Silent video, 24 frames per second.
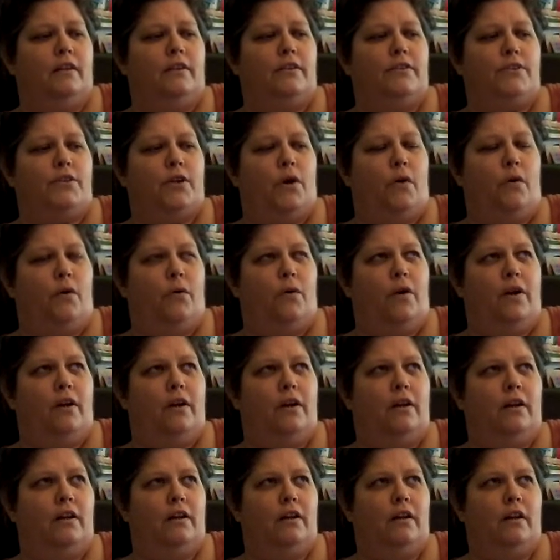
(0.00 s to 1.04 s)
So
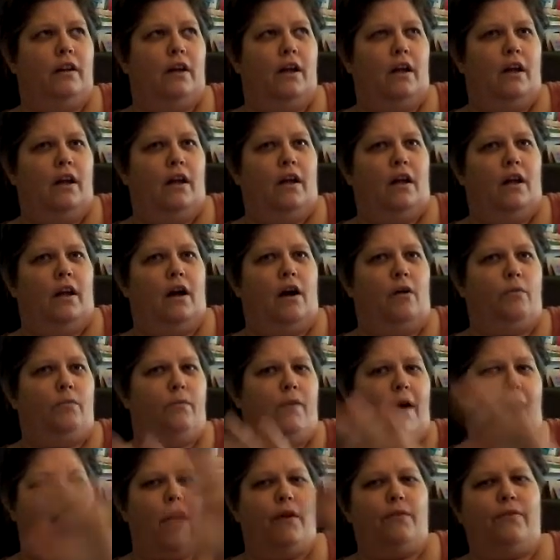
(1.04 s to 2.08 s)

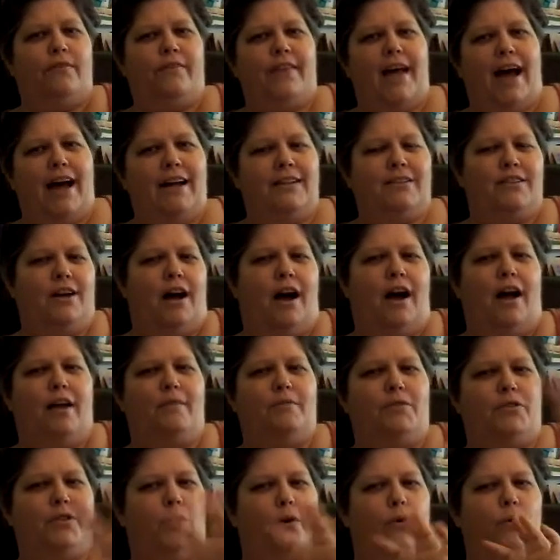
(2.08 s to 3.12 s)
around that
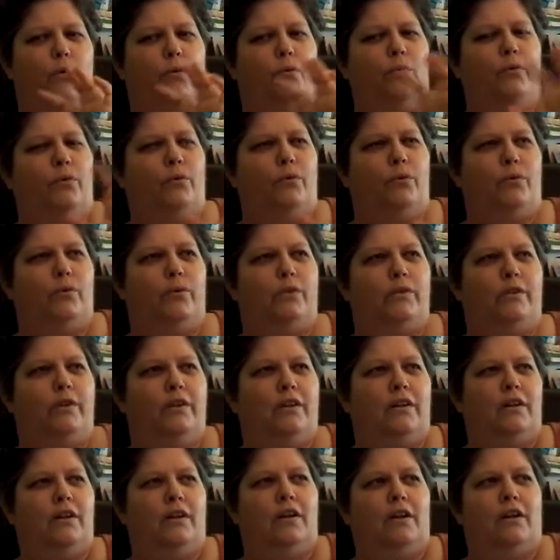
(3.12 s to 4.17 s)
time. So
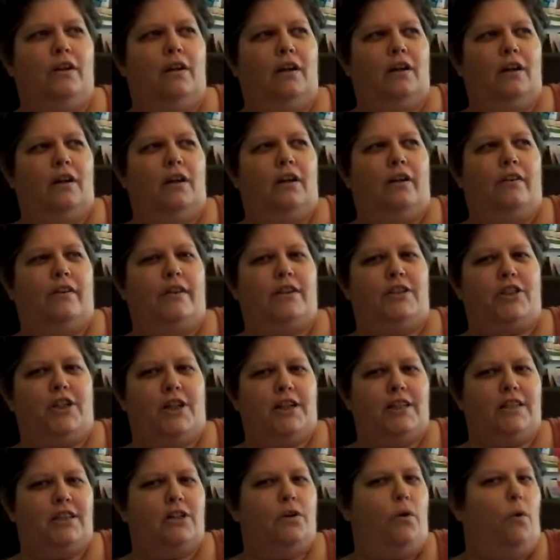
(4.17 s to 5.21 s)
the
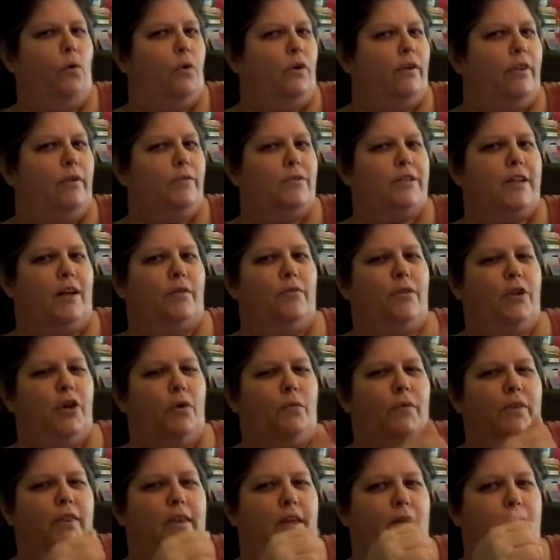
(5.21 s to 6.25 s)
cheesy horror that was,
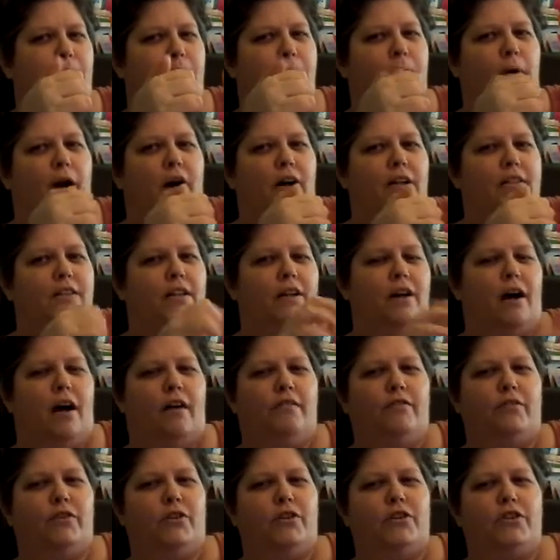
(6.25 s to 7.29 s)
with the embossed
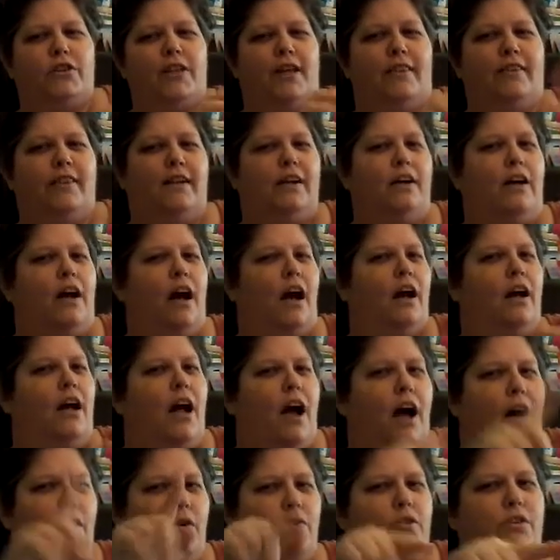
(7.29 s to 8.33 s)
covers and the
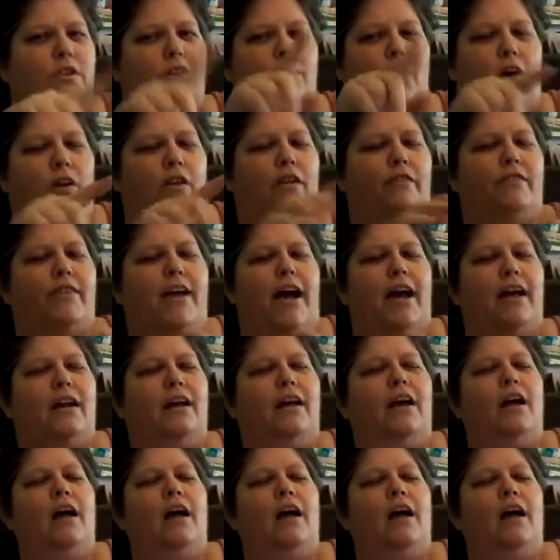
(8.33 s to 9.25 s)
cutouts and all of that.